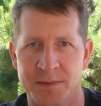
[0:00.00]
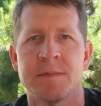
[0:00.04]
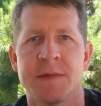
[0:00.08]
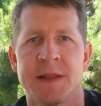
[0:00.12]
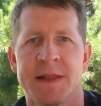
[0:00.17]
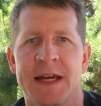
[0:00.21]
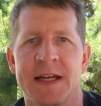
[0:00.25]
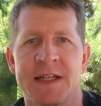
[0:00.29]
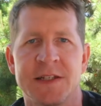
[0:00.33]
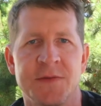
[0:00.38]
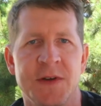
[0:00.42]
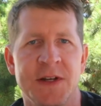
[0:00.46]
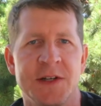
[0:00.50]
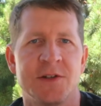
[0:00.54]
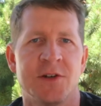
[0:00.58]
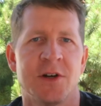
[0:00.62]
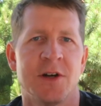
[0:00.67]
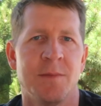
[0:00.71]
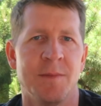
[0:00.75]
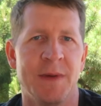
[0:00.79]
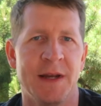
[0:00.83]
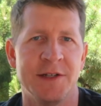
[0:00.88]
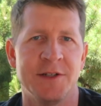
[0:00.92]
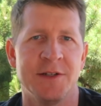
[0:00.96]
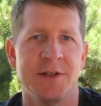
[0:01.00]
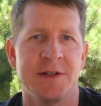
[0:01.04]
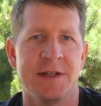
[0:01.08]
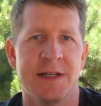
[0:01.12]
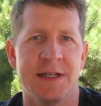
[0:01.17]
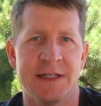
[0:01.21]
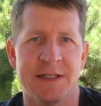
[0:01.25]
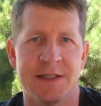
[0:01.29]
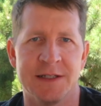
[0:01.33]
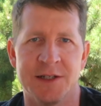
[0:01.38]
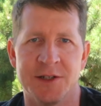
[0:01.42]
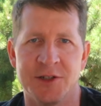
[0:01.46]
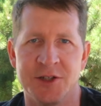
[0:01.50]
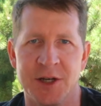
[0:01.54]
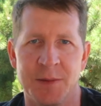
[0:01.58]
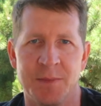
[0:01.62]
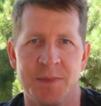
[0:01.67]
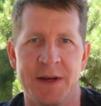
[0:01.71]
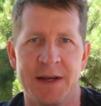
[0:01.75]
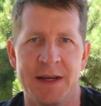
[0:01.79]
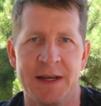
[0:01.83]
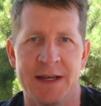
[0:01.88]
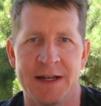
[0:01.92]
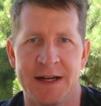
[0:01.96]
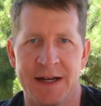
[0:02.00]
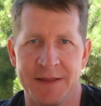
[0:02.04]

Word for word: The last feature I'll mention is the shipping,